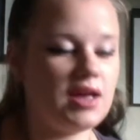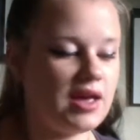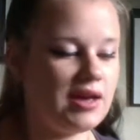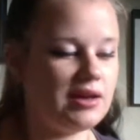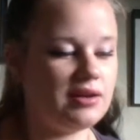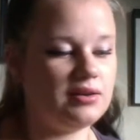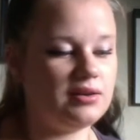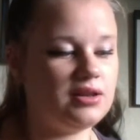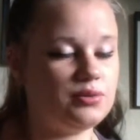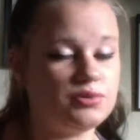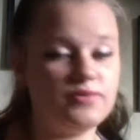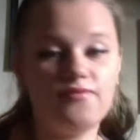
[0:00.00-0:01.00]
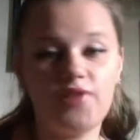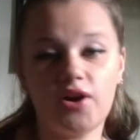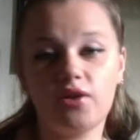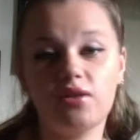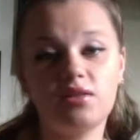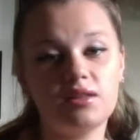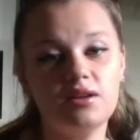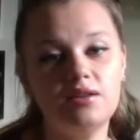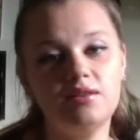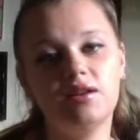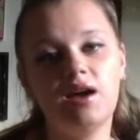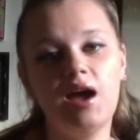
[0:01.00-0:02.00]
and it was very
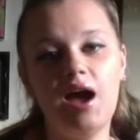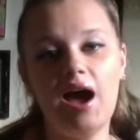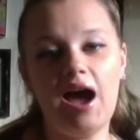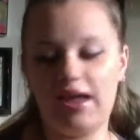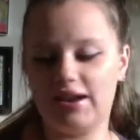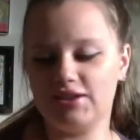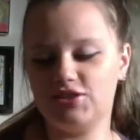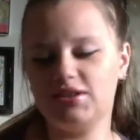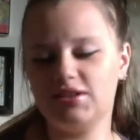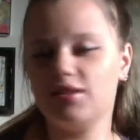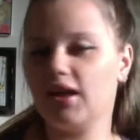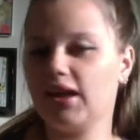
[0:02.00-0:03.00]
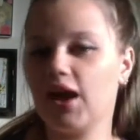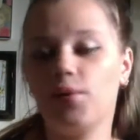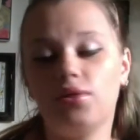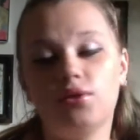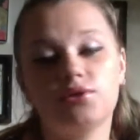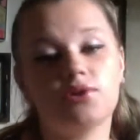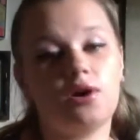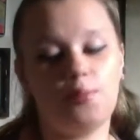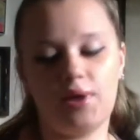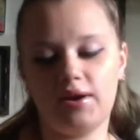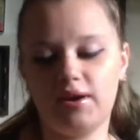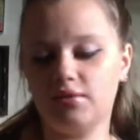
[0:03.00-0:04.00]
thin, and I just didn't like how it looked on
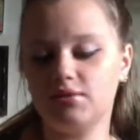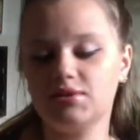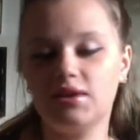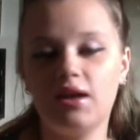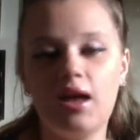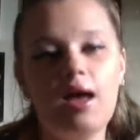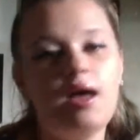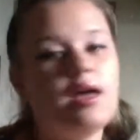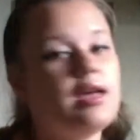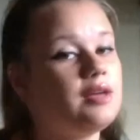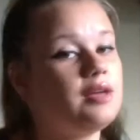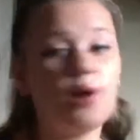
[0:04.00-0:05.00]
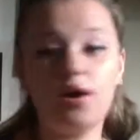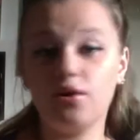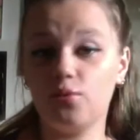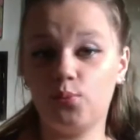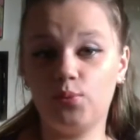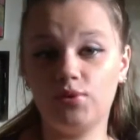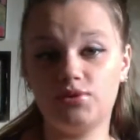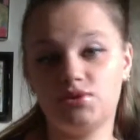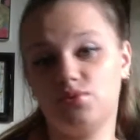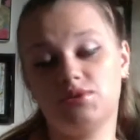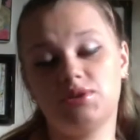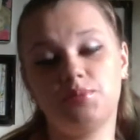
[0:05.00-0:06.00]
my nails. It probably would suit
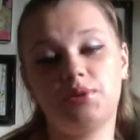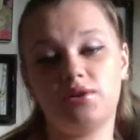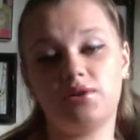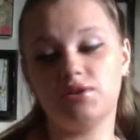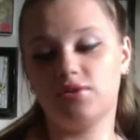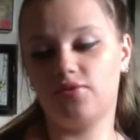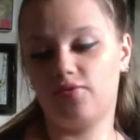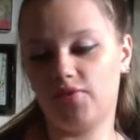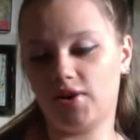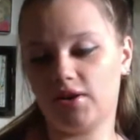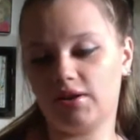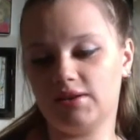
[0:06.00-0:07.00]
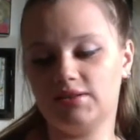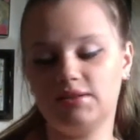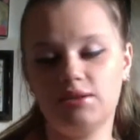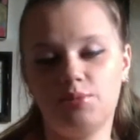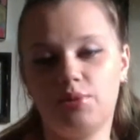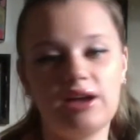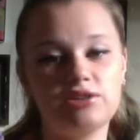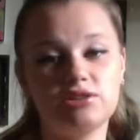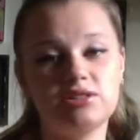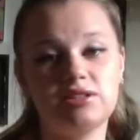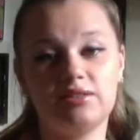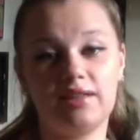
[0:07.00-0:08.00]
somebody else very nicely, but I just
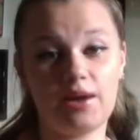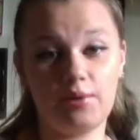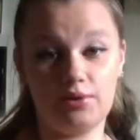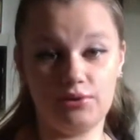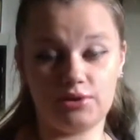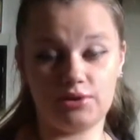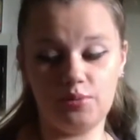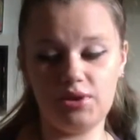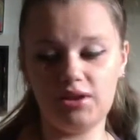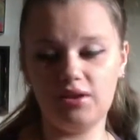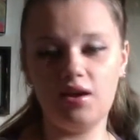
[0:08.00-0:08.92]
didn't like how it looked on me.